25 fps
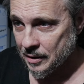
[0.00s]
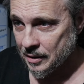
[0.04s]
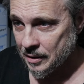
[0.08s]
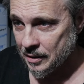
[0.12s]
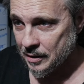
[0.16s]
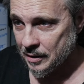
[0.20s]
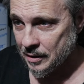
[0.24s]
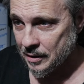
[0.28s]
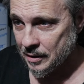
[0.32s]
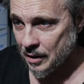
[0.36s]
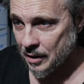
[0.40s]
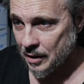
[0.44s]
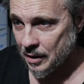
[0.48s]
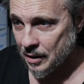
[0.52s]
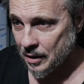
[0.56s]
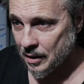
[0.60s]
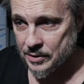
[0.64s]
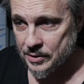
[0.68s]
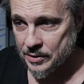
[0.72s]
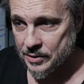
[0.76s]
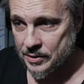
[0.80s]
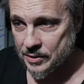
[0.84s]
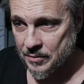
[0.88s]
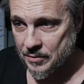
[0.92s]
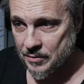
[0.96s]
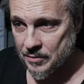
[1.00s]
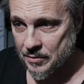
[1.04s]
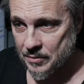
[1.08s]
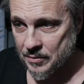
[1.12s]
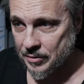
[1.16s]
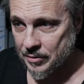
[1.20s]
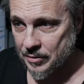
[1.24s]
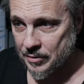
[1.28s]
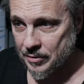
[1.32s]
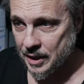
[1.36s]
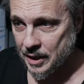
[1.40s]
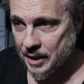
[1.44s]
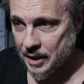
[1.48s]
an Octane renderer
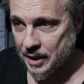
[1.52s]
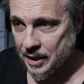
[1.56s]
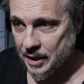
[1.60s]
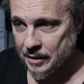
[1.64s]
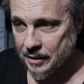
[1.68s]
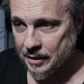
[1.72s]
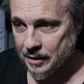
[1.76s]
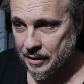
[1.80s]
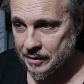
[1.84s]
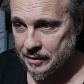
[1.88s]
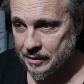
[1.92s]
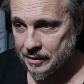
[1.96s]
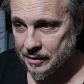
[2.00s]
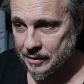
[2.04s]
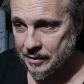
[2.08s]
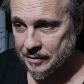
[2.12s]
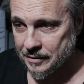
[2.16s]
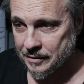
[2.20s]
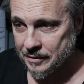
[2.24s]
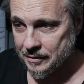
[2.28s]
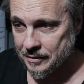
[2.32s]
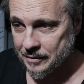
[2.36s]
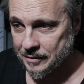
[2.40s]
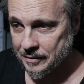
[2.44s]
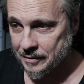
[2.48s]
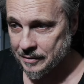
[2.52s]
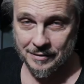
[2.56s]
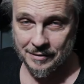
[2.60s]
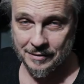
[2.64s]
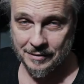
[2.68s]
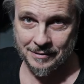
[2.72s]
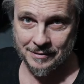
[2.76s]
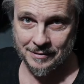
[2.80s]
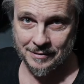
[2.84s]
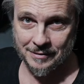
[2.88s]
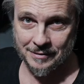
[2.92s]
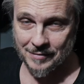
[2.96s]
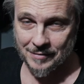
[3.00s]
here. It's
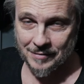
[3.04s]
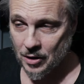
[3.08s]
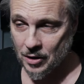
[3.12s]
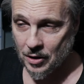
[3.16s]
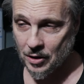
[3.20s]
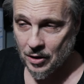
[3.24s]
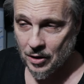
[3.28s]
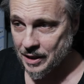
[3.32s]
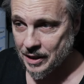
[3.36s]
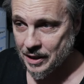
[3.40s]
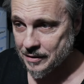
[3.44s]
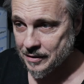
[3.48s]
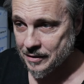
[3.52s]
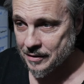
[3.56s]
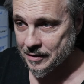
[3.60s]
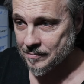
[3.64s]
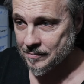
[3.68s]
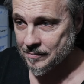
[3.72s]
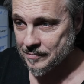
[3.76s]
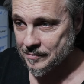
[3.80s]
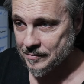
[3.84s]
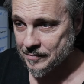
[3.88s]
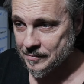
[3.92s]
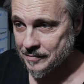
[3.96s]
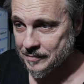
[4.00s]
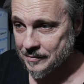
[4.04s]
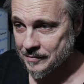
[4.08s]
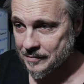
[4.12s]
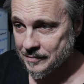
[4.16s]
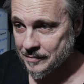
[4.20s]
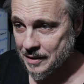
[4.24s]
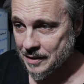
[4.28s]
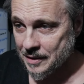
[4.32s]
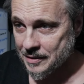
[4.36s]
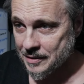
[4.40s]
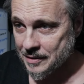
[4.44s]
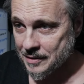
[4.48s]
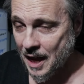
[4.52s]
Octane is
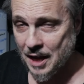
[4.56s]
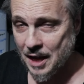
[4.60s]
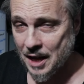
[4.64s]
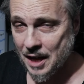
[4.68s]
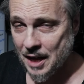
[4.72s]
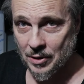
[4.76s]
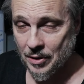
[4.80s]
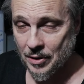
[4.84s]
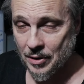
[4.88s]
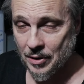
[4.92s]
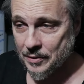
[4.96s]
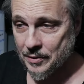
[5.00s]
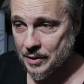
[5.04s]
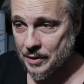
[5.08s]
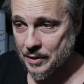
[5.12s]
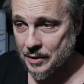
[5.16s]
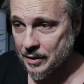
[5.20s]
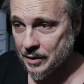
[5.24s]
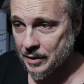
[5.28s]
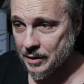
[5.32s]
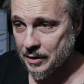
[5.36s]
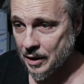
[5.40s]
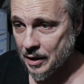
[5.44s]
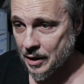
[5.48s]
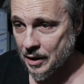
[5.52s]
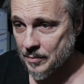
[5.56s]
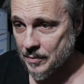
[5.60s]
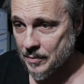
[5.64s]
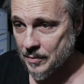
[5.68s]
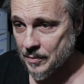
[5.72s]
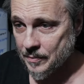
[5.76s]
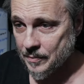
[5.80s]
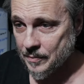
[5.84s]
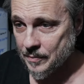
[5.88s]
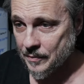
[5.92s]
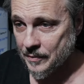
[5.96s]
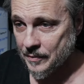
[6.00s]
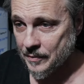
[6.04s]
hardware, I think.
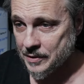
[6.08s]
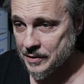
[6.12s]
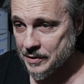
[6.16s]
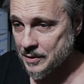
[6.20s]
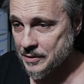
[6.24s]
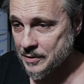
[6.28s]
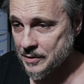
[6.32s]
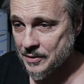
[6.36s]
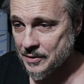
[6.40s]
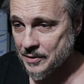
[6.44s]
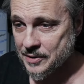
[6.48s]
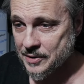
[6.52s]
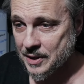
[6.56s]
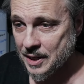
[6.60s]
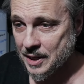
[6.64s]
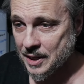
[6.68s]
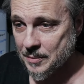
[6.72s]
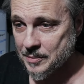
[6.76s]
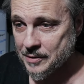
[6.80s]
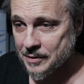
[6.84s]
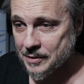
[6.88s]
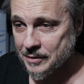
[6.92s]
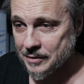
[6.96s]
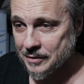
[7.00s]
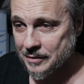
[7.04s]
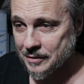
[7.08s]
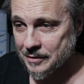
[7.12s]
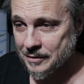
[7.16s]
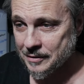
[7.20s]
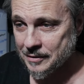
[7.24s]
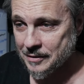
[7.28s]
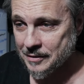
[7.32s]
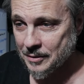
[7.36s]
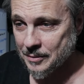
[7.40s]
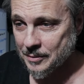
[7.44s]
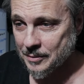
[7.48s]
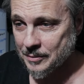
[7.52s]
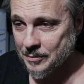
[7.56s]
So it's not set up to
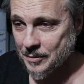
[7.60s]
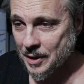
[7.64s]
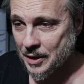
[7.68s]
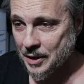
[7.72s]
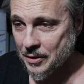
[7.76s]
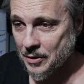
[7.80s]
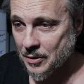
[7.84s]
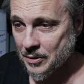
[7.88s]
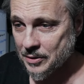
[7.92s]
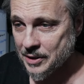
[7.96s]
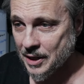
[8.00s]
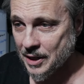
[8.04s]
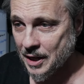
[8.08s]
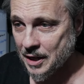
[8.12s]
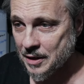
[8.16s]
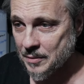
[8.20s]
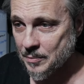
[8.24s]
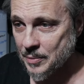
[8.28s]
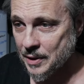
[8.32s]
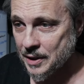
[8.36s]
run an Octane, but